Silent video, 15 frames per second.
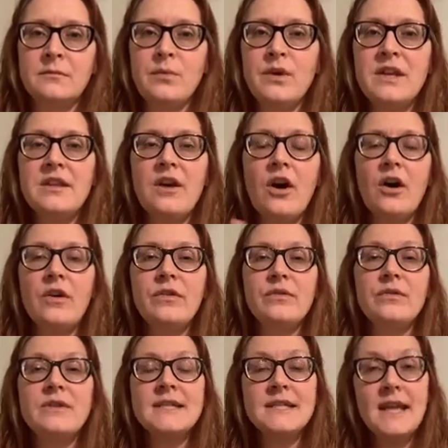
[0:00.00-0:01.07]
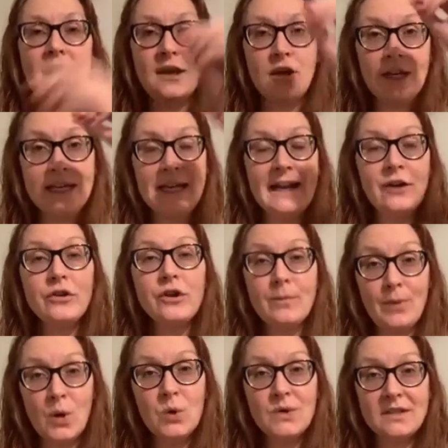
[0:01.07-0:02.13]
Breathe all through the day. Get out your
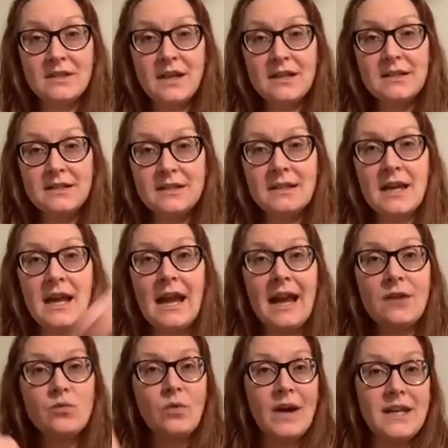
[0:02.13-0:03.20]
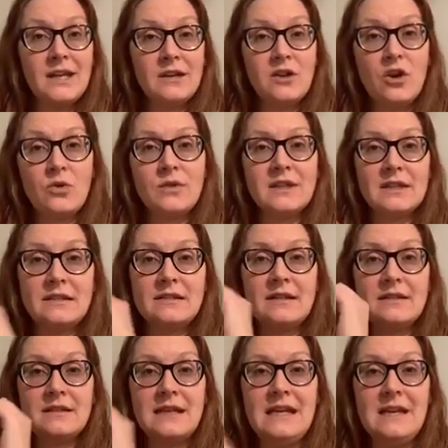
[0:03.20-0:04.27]
Post-it and write a note that
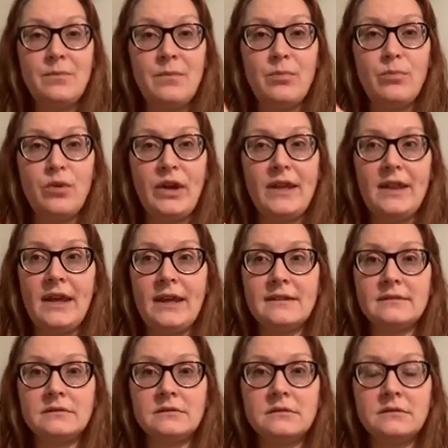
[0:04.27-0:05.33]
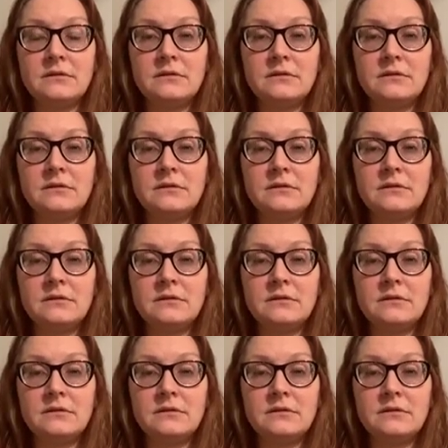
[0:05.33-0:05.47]
says, keep breathing.